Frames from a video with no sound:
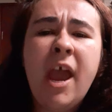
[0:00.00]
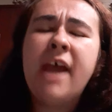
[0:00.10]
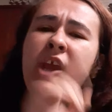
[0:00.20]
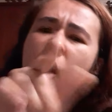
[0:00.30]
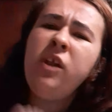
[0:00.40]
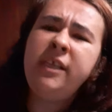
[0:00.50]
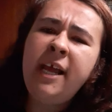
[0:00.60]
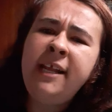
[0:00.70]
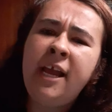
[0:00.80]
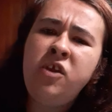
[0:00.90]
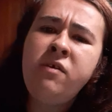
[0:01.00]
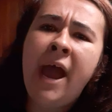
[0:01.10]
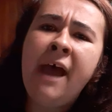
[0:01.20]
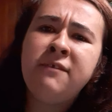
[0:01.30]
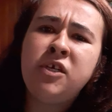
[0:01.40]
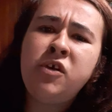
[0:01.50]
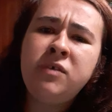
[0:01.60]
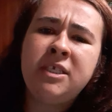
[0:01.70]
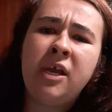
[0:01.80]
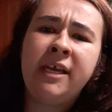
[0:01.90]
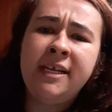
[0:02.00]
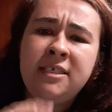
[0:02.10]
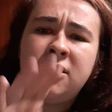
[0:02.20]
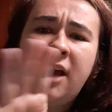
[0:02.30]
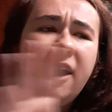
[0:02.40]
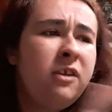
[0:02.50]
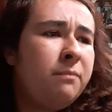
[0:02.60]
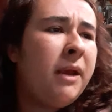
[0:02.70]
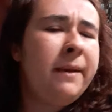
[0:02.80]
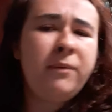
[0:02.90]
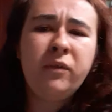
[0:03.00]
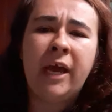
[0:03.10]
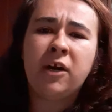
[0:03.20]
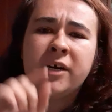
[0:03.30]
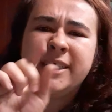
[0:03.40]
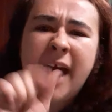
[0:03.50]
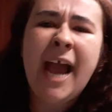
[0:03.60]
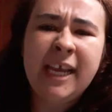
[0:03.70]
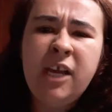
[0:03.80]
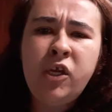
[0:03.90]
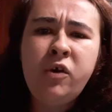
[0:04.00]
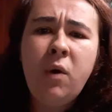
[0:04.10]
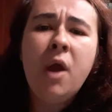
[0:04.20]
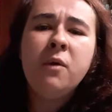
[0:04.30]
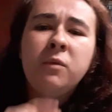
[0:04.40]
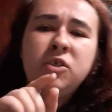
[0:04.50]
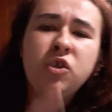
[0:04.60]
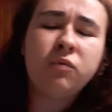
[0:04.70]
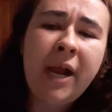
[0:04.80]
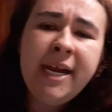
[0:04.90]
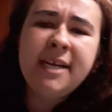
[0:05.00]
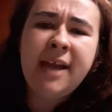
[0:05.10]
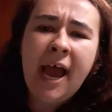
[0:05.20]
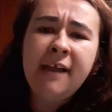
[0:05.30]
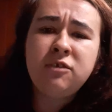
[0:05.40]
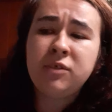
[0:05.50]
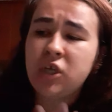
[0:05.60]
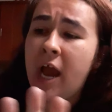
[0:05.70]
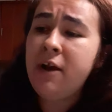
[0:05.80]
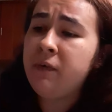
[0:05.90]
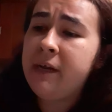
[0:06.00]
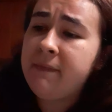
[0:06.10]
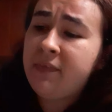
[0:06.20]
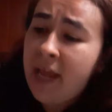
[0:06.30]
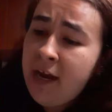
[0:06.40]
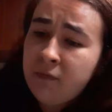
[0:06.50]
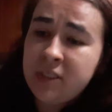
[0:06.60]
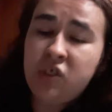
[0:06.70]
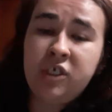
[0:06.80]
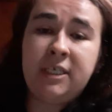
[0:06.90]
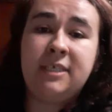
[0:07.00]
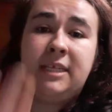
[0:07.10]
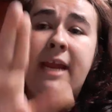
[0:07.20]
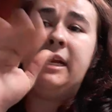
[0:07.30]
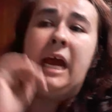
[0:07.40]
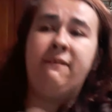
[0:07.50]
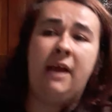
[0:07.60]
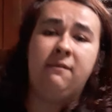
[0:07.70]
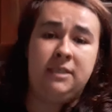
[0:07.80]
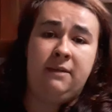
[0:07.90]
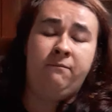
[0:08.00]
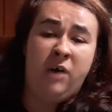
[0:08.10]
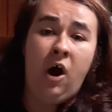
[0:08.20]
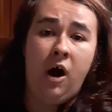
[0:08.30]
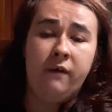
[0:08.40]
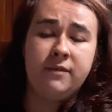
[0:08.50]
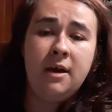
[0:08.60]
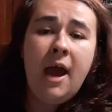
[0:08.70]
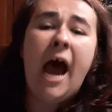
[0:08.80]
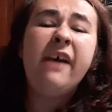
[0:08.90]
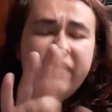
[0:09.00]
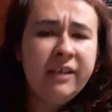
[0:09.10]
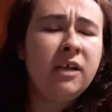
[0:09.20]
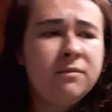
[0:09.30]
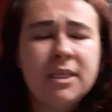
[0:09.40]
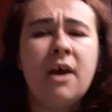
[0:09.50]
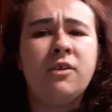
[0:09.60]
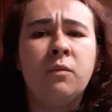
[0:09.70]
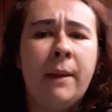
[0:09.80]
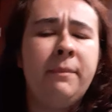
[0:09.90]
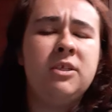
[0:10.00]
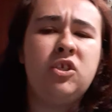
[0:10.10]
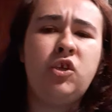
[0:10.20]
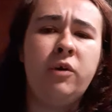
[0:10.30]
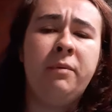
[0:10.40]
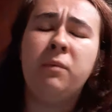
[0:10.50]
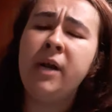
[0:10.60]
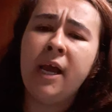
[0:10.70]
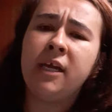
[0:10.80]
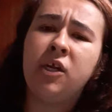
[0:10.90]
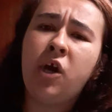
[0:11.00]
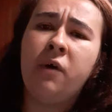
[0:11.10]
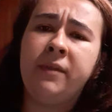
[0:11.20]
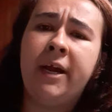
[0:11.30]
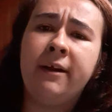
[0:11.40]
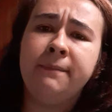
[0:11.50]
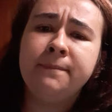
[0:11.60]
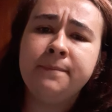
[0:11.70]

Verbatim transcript: And the only thing that you have to use to, against the other people that are attacking you with serrated knives, which I don't even think was just a steak knife that was involved. I think there was other weapons too, but we're not going to go there.